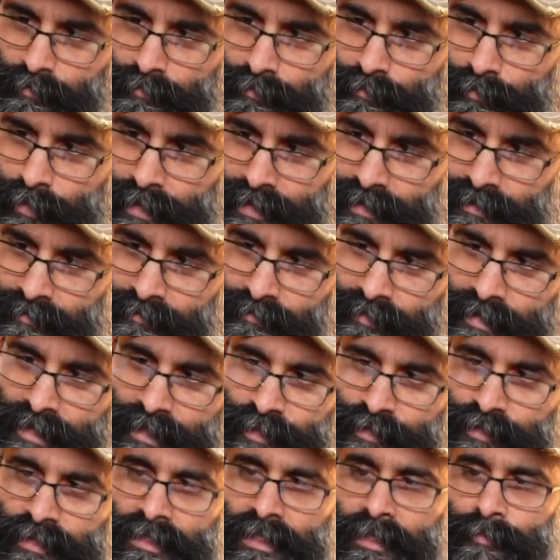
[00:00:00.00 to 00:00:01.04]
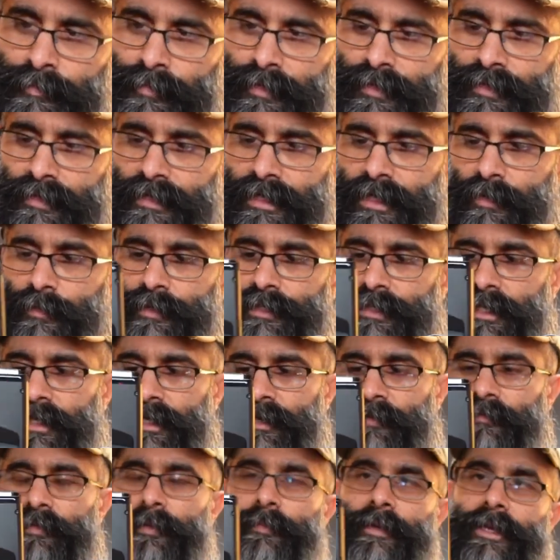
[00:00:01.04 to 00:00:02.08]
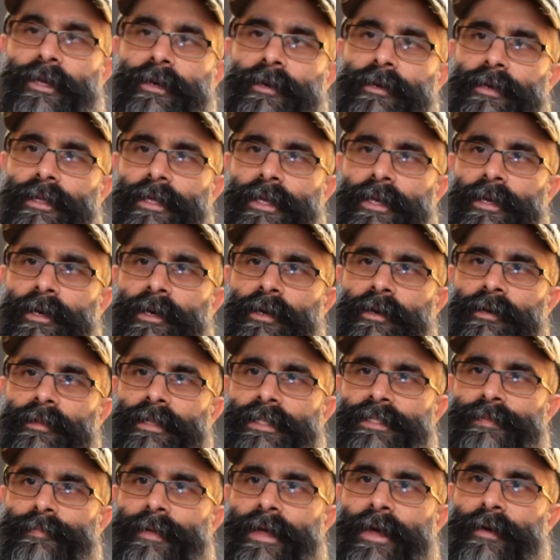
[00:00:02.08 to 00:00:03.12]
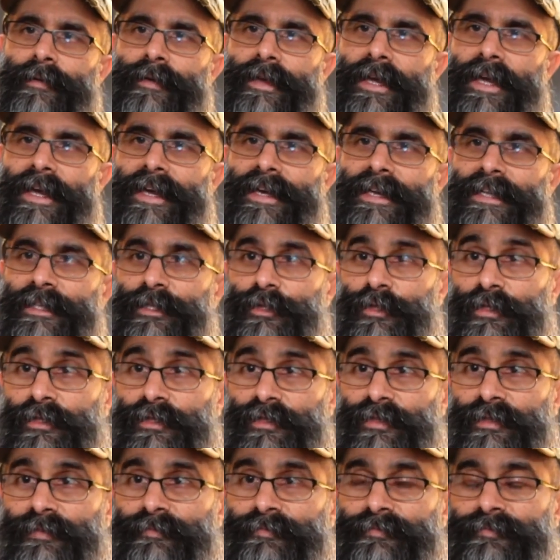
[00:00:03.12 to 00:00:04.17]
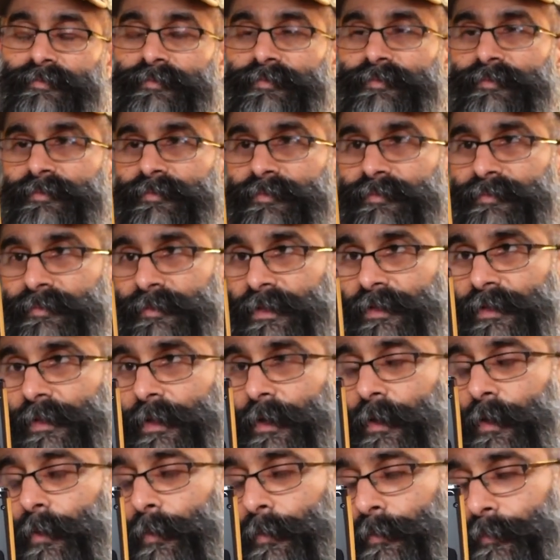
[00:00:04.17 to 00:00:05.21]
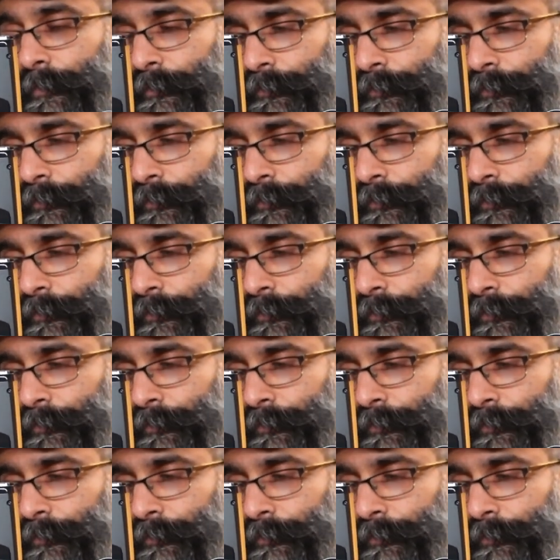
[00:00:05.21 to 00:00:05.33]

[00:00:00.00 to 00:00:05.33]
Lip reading: Bring the flash up. Now we're talking from here to here. That's about 9 inches. So